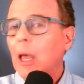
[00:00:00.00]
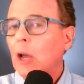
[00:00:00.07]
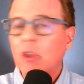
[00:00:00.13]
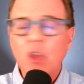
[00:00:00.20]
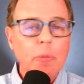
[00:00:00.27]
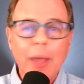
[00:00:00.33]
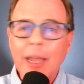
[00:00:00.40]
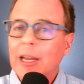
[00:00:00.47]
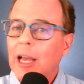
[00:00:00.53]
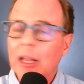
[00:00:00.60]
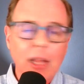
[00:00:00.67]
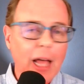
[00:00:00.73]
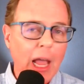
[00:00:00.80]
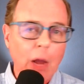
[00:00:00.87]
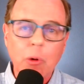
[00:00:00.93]
Now, you may
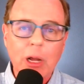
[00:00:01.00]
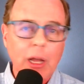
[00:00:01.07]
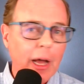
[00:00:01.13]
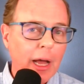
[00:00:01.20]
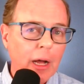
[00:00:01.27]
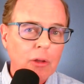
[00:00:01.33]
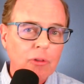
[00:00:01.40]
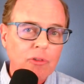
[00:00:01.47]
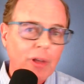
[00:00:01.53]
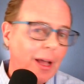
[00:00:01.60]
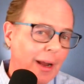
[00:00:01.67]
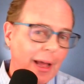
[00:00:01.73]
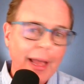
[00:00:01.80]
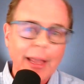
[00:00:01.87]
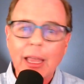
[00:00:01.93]
not like what Kyle
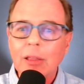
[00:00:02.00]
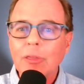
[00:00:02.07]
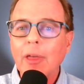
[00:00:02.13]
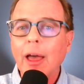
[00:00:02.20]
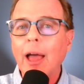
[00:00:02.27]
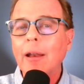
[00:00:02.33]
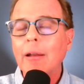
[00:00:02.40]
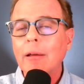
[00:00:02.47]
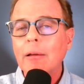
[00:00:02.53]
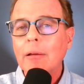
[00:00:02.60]
said. I get that.